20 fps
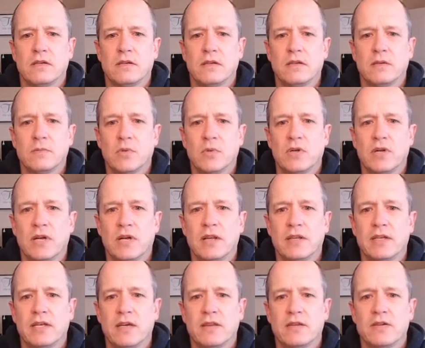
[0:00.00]
and put it
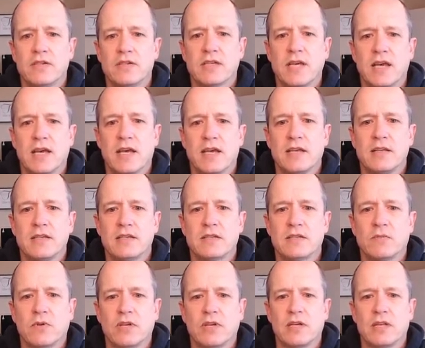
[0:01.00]
on the other
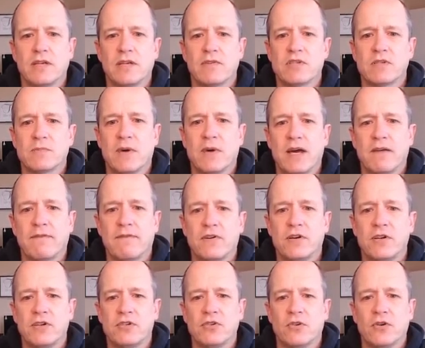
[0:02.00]
sides. We're going to leave a spot
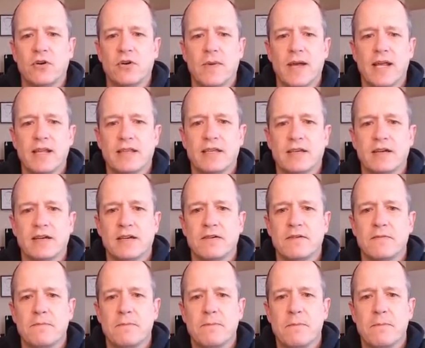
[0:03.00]
for a door right
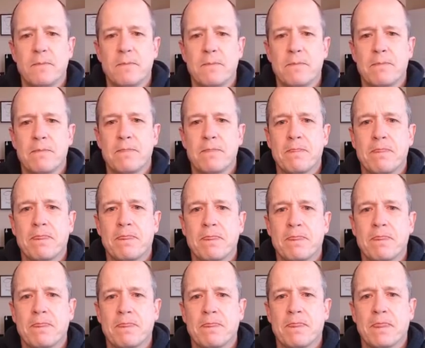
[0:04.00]
there.
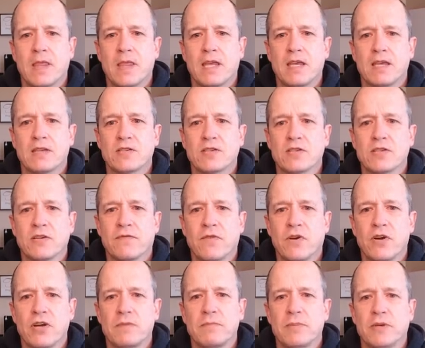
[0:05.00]
Okay, so so
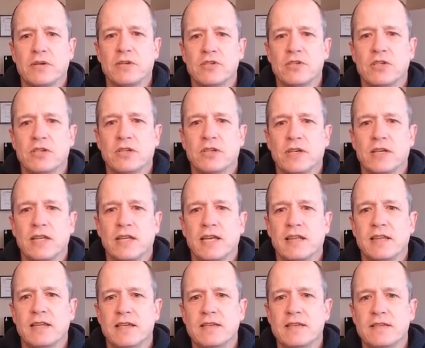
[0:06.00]
far your build should look
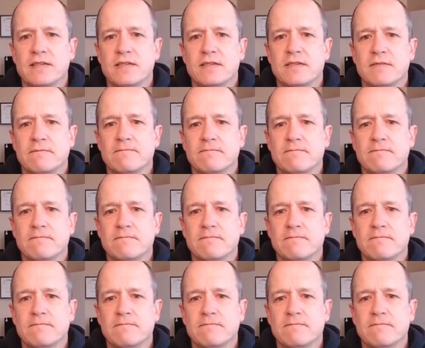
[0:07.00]
like this.